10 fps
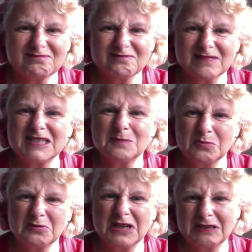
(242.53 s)
It's a
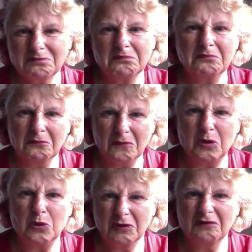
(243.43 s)
pretty
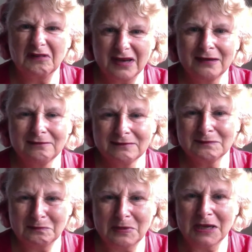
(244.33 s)
ordinary
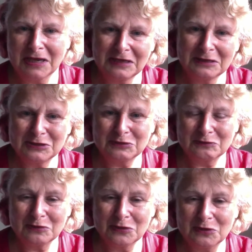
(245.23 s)
beige
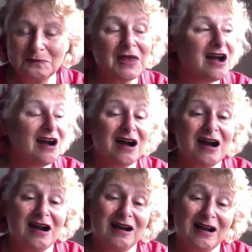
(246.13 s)
room.
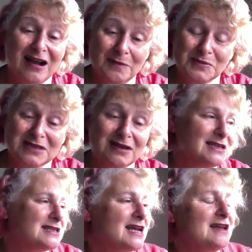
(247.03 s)
Upside
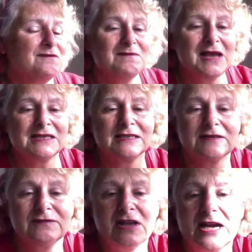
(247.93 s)
is I have masses
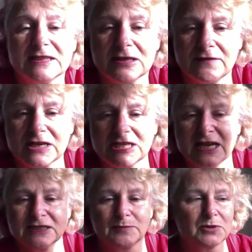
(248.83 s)
of light, so I've actually had
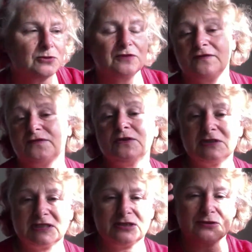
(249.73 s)
to pull the filter
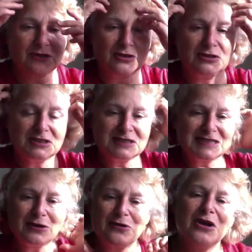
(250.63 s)
curtain
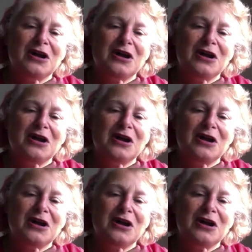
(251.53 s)
so